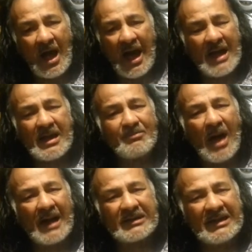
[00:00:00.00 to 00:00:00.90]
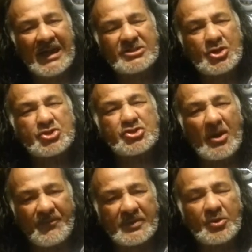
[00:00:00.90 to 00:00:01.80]
I am not here as your
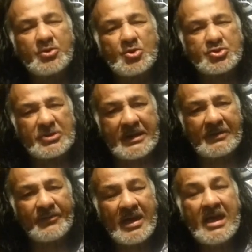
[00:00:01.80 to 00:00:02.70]
servant or your slave,